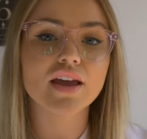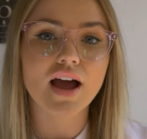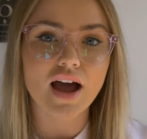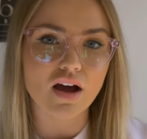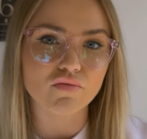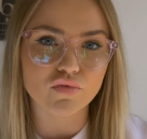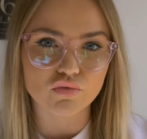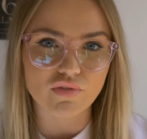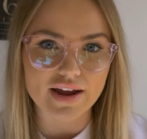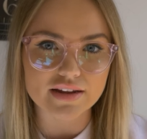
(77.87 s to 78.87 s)

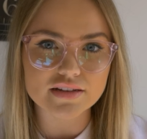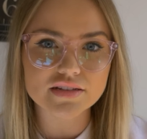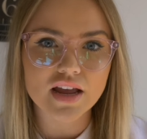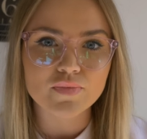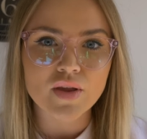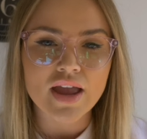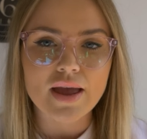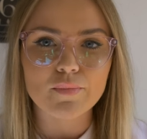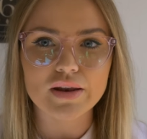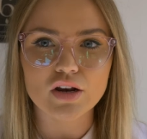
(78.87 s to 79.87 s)
harmful rays,
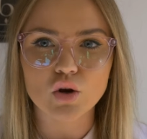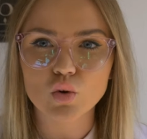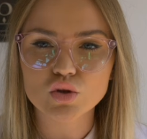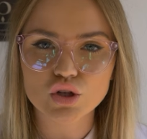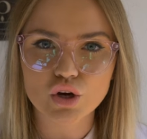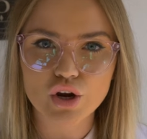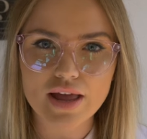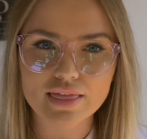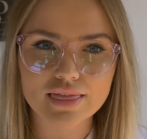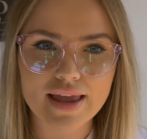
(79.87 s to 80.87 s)
but it also
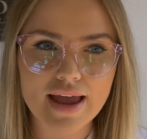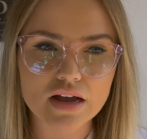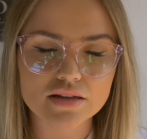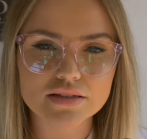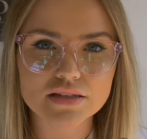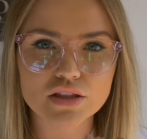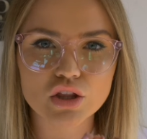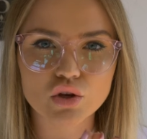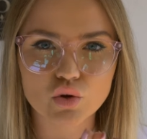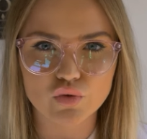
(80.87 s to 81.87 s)
allows
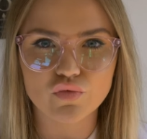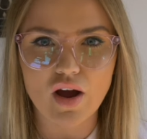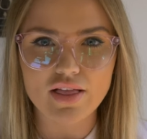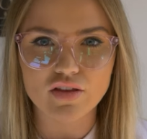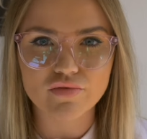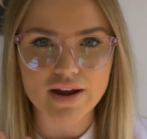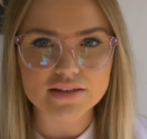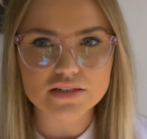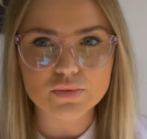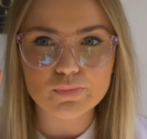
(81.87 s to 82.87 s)
the good violet
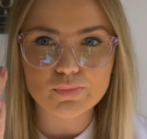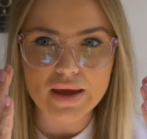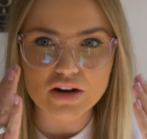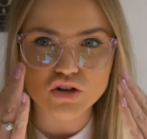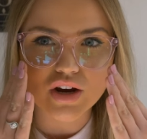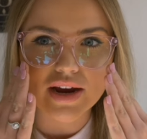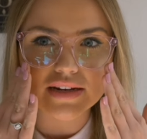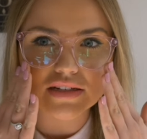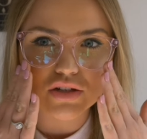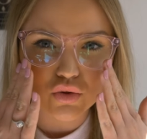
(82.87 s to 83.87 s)
rays to
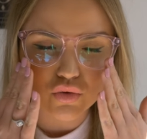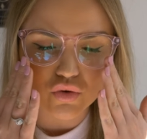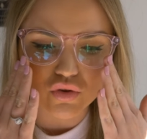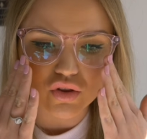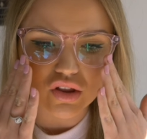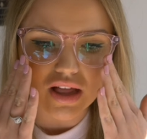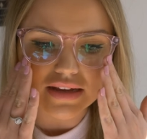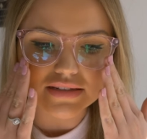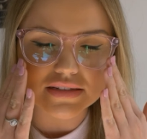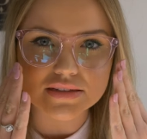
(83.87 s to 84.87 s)
penetrate through the
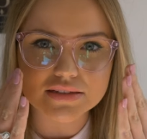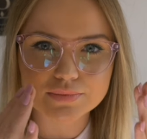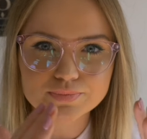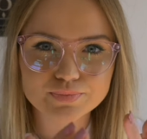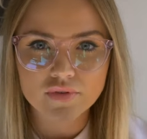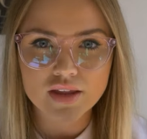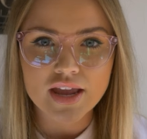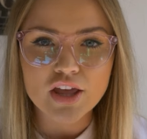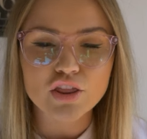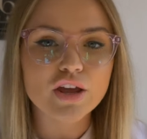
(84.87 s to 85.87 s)
glasses.
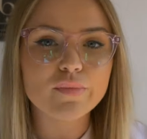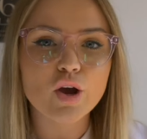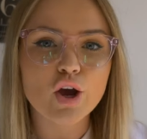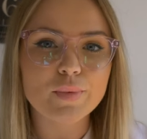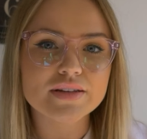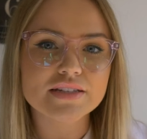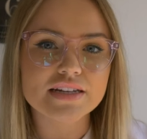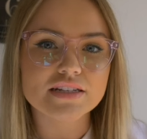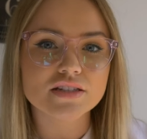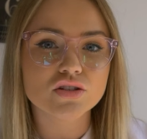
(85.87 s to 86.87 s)
Their purpose
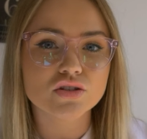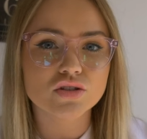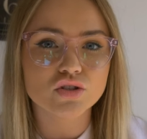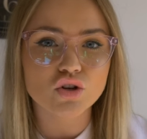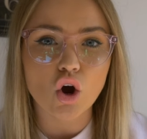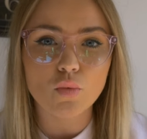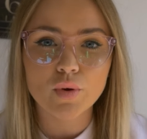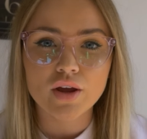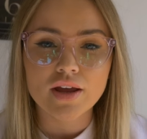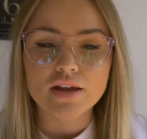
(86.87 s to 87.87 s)
is to stop